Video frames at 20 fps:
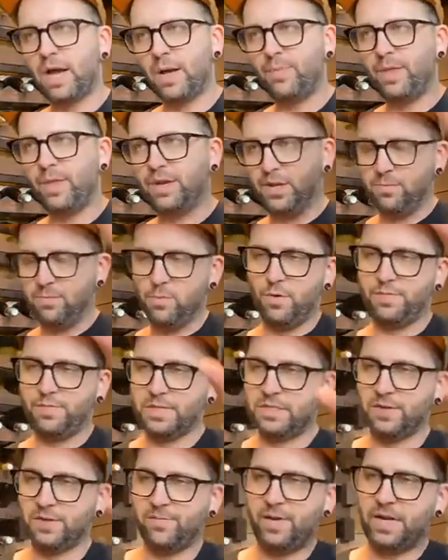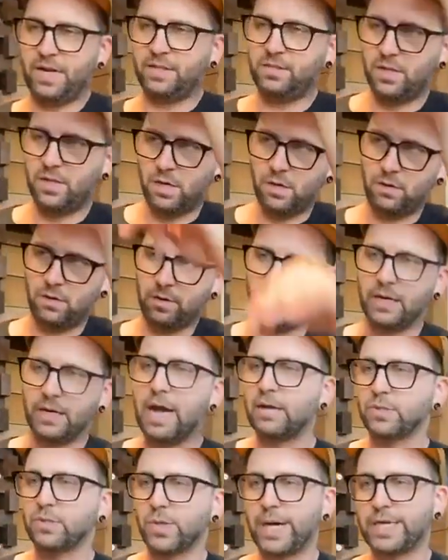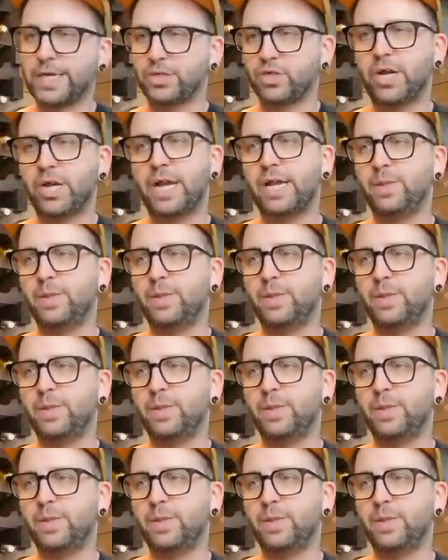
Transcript: and then you move into Veneto and Alto Adige,